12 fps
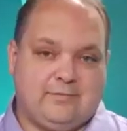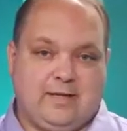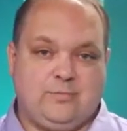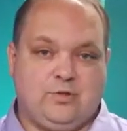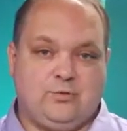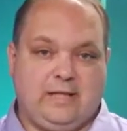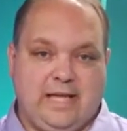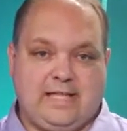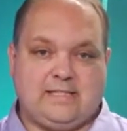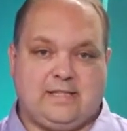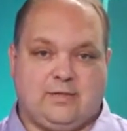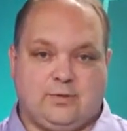I'm too
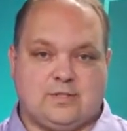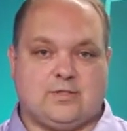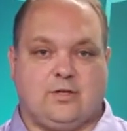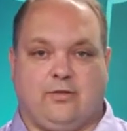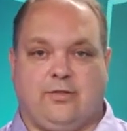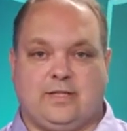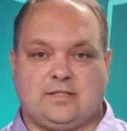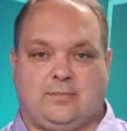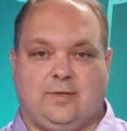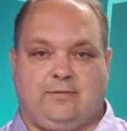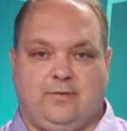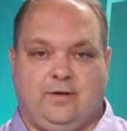lazy to install things on
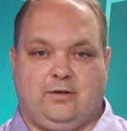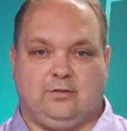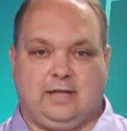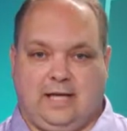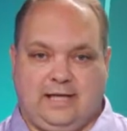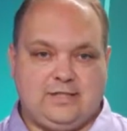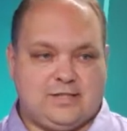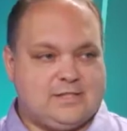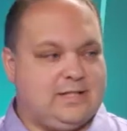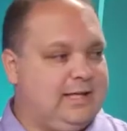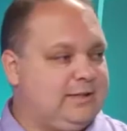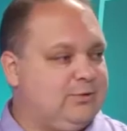my phone. I just
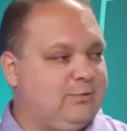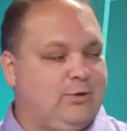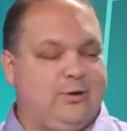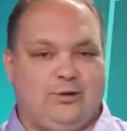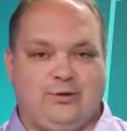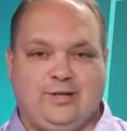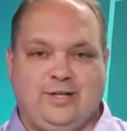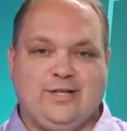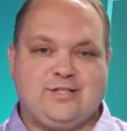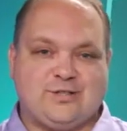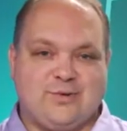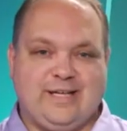like to roll
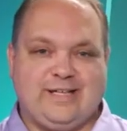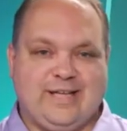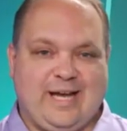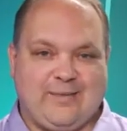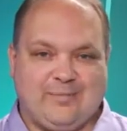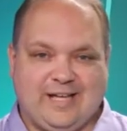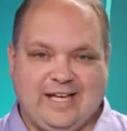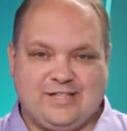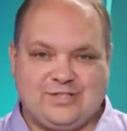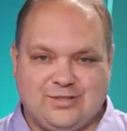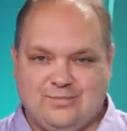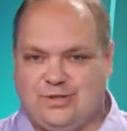straight to the
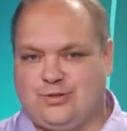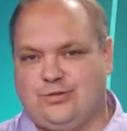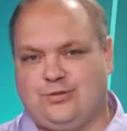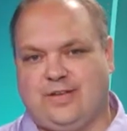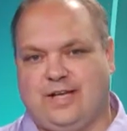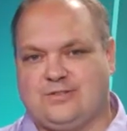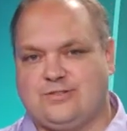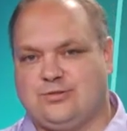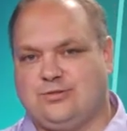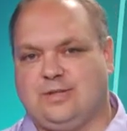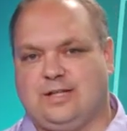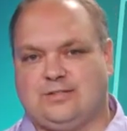application. You can do that
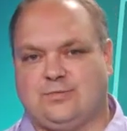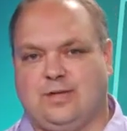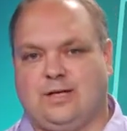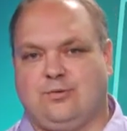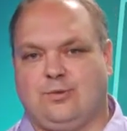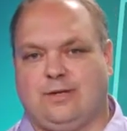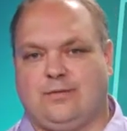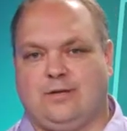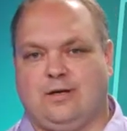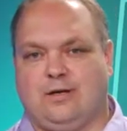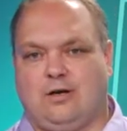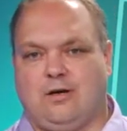too as well with
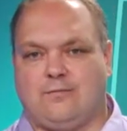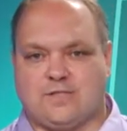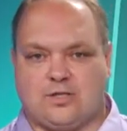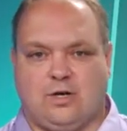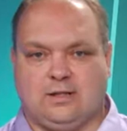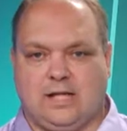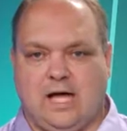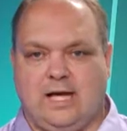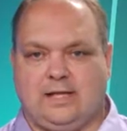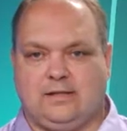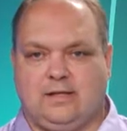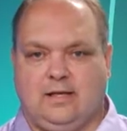Office
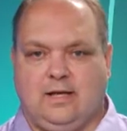Online.